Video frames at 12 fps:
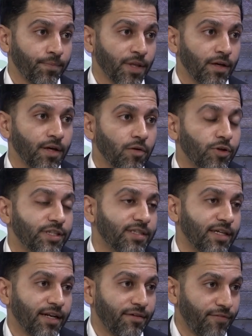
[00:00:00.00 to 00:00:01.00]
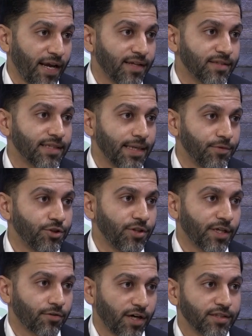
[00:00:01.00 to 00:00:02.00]
okay, which is an advanced
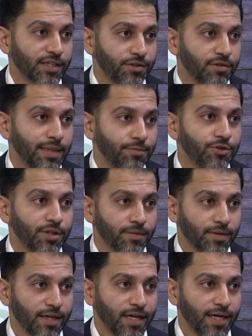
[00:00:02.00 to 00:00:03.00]
imaging, cross-sectional imaging